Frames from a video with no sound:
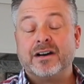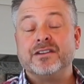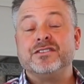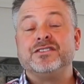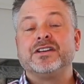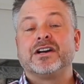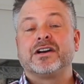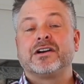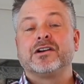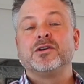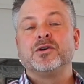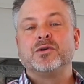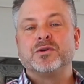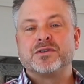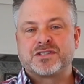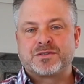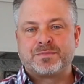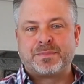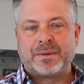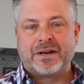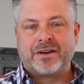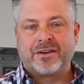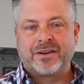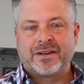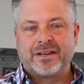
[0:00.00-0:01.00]
Ontario
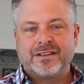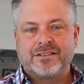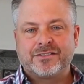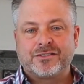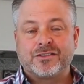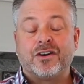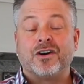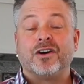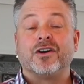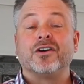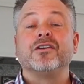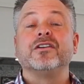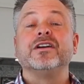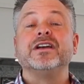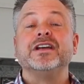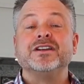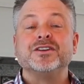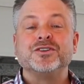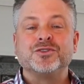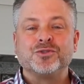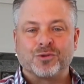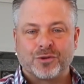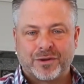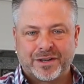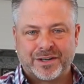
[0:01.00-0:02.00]
asparagus are
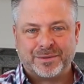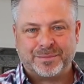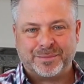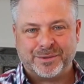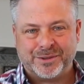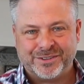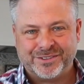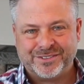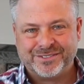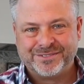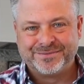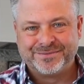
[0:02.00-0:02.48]
incredible.